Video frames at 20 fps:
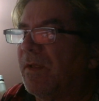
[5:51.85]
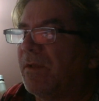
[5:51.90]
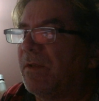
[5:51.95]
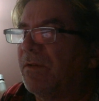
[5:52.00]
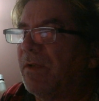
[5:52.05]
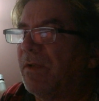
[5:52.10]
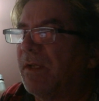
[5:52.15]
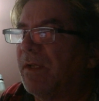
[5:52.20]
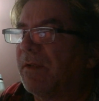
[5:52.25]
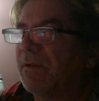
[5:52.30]

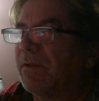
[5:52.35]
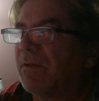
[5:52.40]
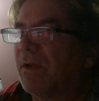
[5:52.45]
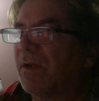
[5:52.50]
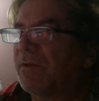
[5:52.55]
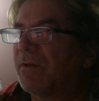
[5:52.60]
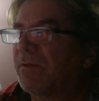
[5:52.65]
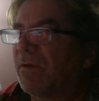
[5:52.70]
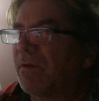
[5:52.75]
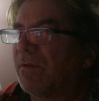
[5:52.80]
You're on
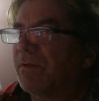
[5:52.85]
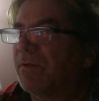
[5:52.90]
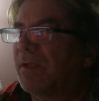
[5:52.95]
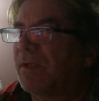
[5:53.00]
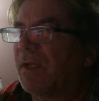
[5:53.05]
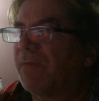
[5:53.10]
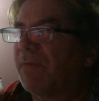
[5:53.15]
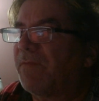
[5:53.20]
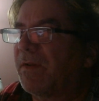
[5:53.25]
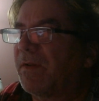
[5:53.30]
your own. You
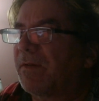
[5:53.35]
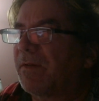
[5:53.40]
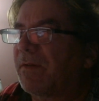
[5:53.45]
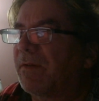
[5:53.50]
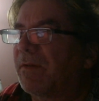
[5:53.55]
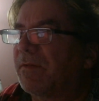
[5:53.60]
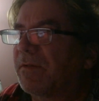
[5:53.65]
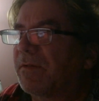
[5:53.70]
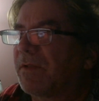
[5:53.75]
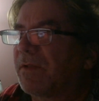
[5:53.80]
got to figure it
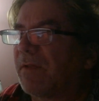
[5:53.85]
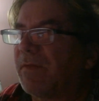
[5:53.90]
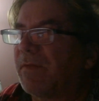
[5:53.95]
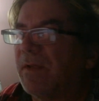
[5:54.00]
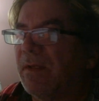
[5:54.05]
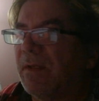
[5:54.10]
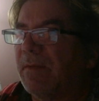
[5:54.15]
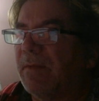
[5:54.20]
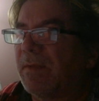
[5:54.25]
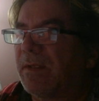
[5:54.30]
out yourself
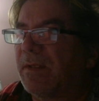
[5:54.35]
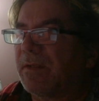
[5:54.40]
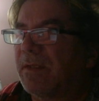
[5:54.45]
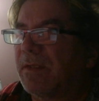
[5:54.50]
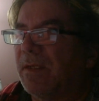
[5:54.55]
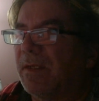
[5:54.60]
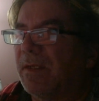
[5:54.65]
because